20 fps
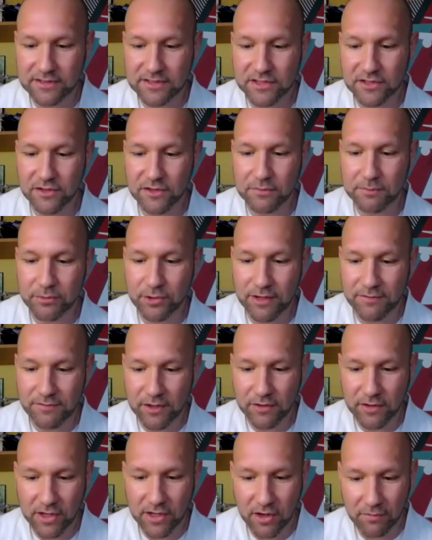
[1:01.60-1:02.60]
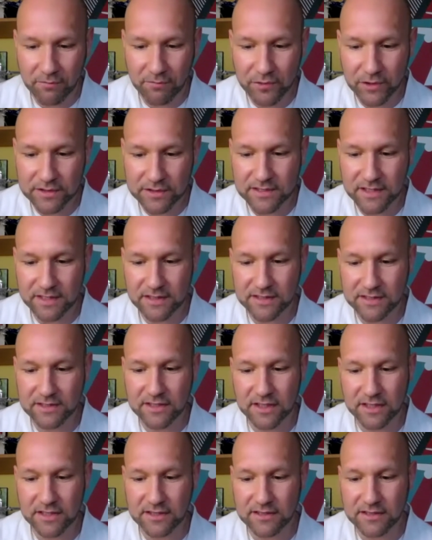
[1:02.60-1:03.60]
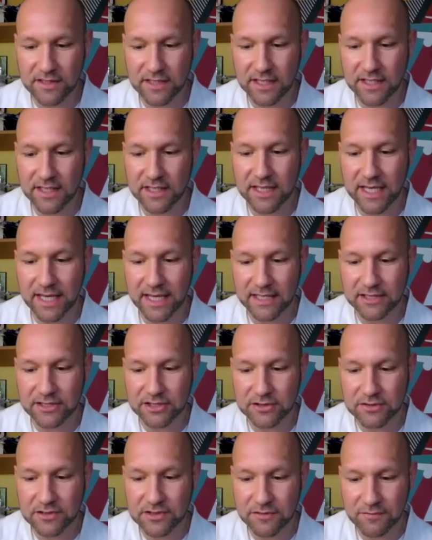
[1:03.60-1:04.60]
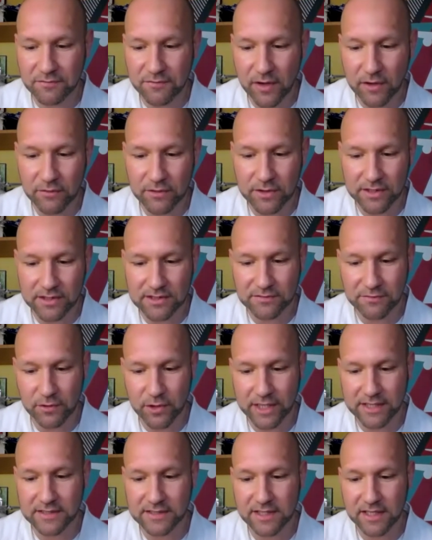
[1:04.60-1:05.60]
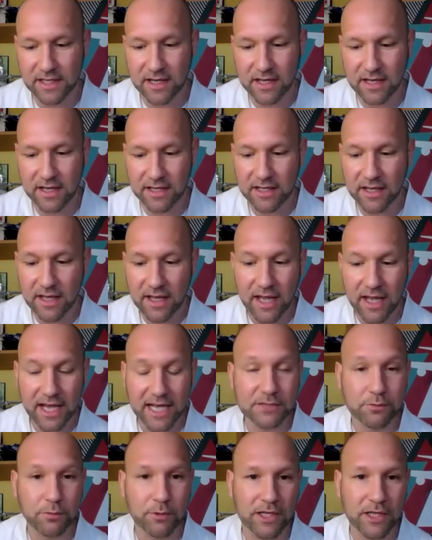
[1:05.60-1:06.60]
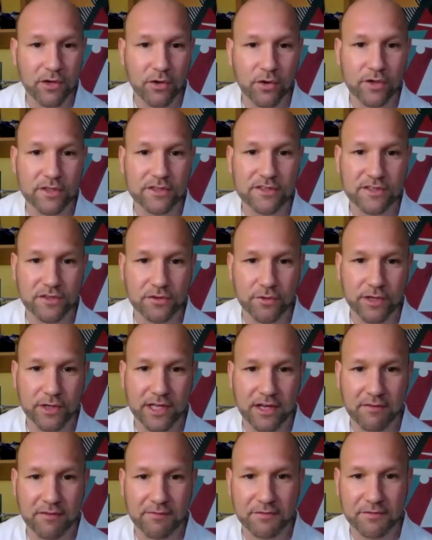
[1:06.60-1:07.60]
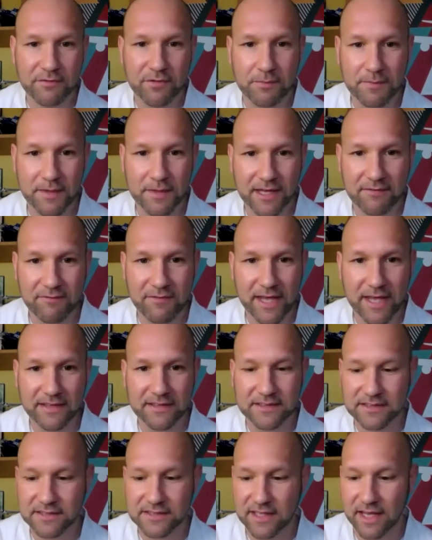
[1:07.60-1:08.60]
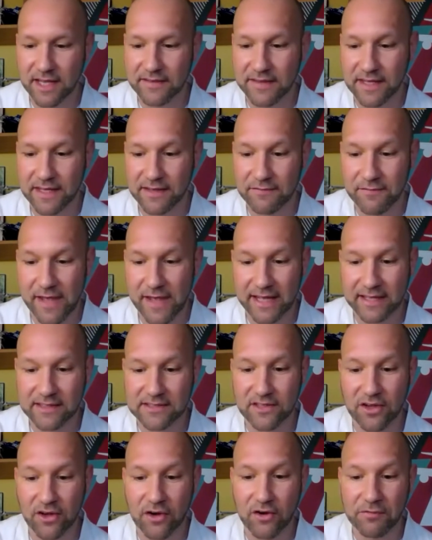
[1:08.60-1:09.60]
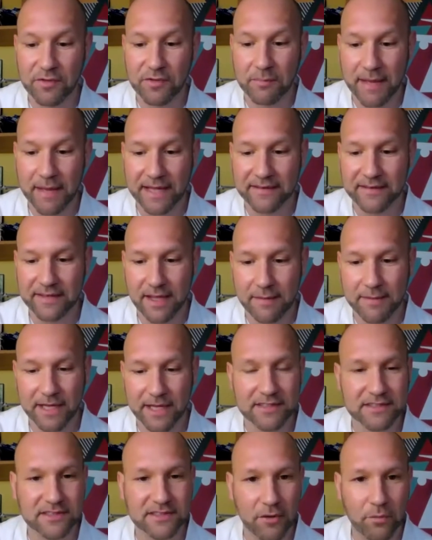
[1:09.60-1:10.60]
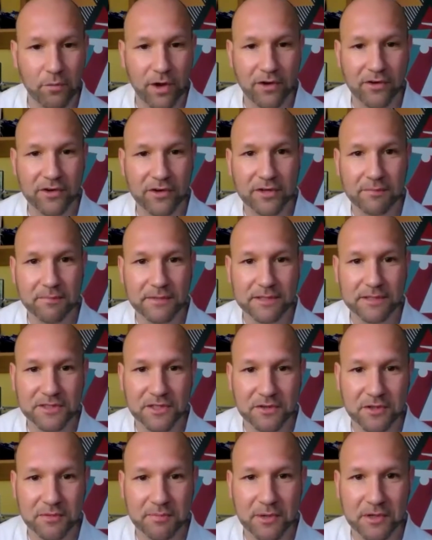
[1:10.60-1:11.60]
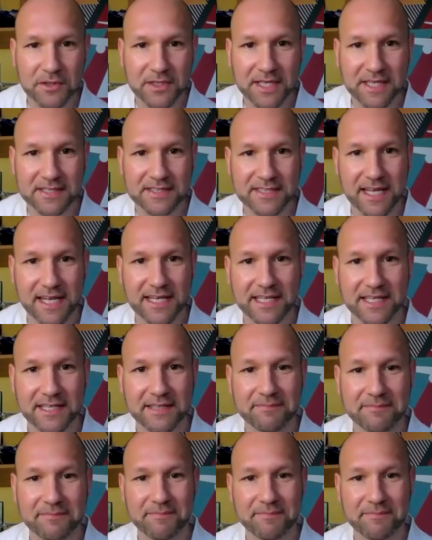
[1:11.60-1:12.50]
to preview the conference and discuss the key issues of focus for ACI as we look to recover from the events and the effects of the pandemic. So welcome to the podcast, Ali.